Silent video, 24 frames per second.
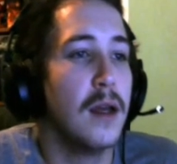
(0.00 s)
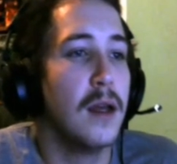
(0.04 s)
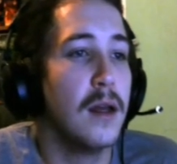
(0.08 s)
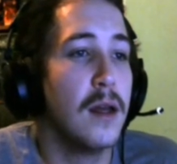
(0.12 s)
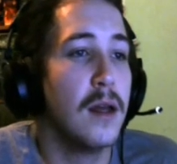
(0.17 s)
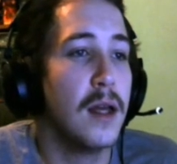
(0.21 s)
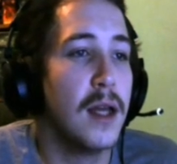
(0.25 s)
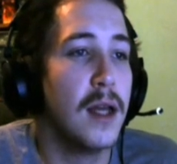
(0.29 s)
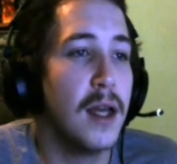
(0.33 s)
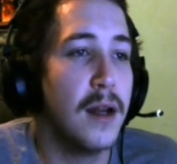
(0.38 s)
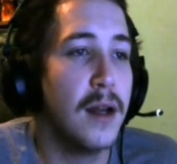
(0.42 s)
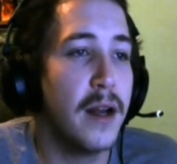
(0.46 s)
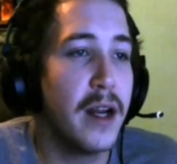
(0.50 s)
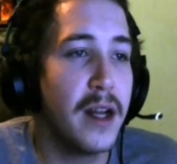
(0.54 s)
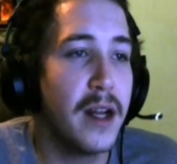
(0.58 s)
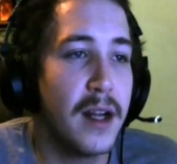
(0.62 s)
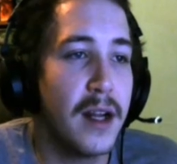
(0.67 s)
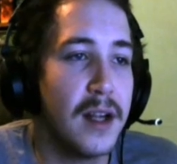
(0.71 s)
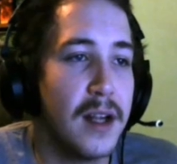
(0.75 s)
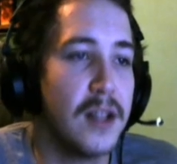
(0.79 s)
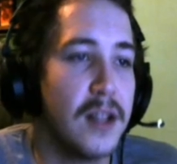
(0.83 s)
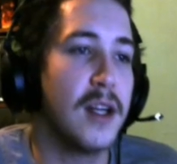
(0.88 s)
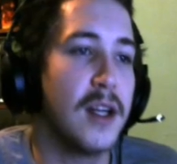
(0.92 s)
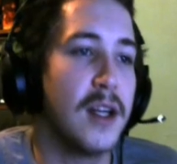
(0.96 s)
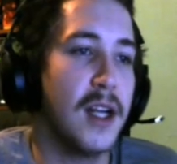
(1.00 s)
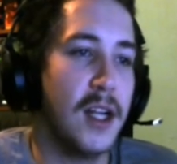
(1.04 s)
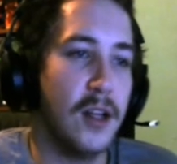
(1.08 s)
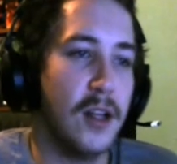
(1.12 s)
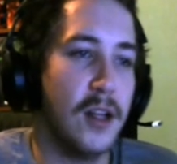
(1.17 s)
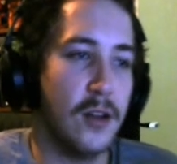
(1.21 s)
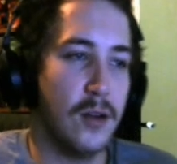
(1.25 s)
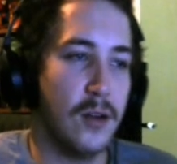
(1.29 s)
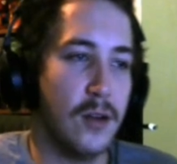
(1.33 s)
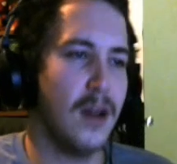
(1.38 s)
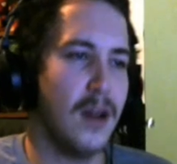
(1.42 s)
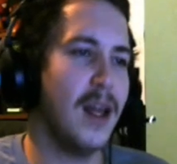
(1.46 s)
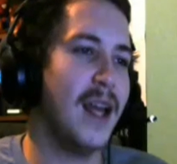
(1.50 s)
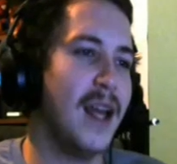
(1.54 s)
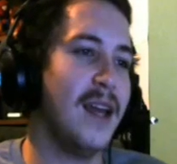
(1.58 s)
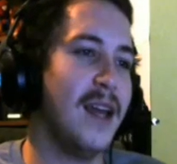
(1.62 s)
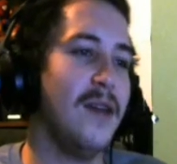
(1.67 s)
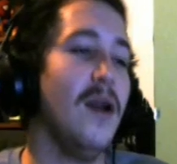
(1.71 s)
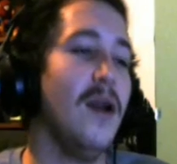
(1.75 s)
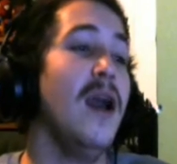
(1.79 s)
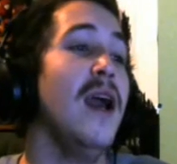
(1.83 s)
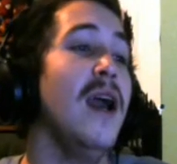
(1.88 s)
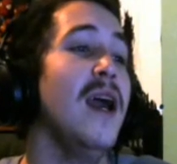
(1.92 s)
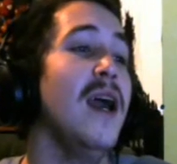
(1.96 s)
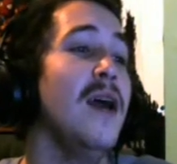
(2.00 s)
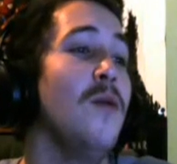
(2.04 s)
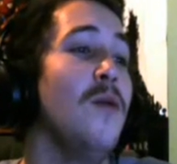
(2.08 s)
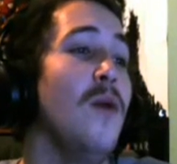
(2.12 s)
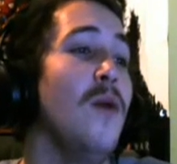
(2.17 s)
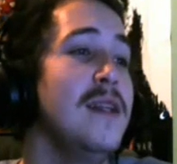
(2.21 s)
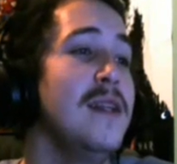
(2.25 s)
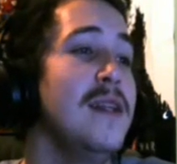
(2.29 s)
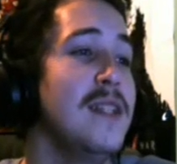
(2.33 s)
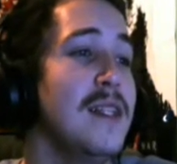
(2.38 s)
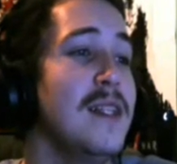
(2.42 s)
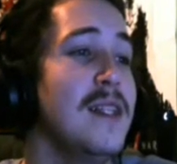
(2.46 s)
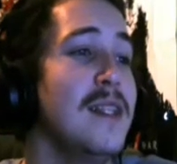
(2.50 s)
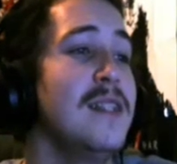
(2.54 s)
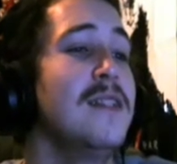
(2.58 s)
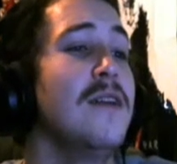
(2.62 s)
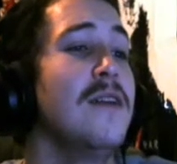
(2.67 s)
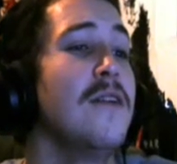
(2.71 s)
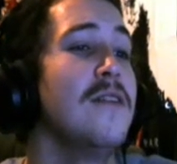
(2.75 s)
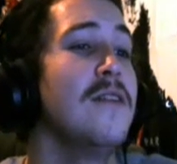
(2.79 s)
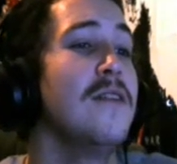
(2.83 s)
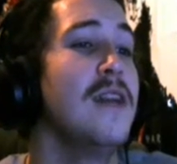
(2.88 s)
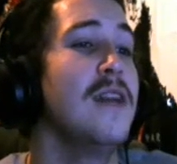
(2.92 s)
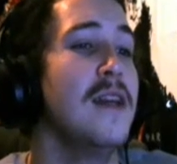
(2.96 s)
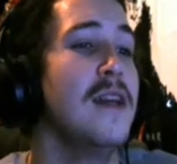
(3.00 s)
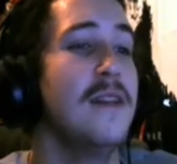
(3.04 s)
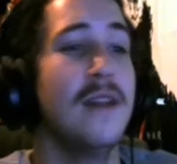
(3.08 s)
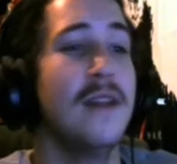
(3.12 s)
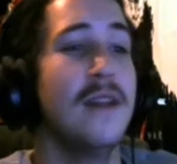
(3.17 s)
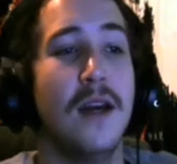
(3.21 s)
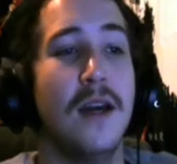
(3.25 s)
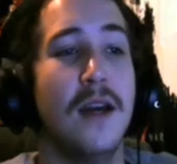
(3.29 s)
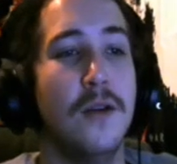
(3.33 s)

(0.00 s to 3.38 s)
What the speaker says: Yeah, now you're going to look at a healer. Like, why is it listed under Death Knight?